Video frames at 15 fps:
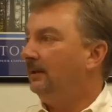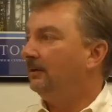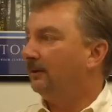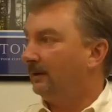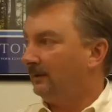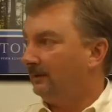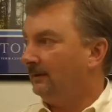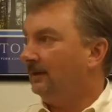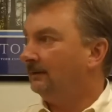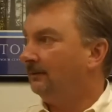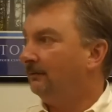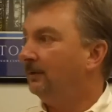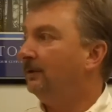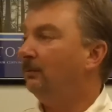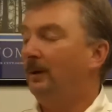heater
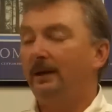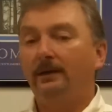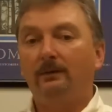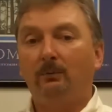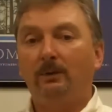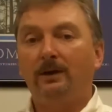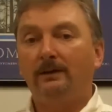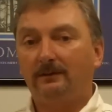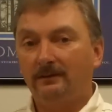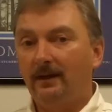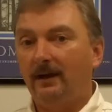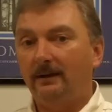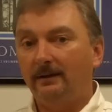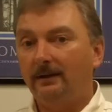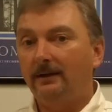excessively when it's
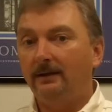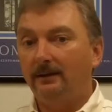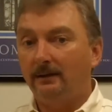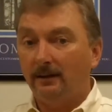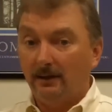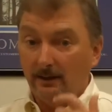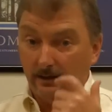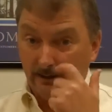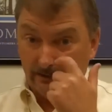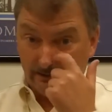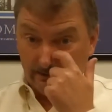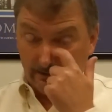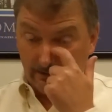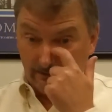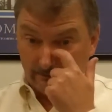not needed in
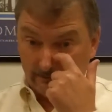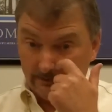the house.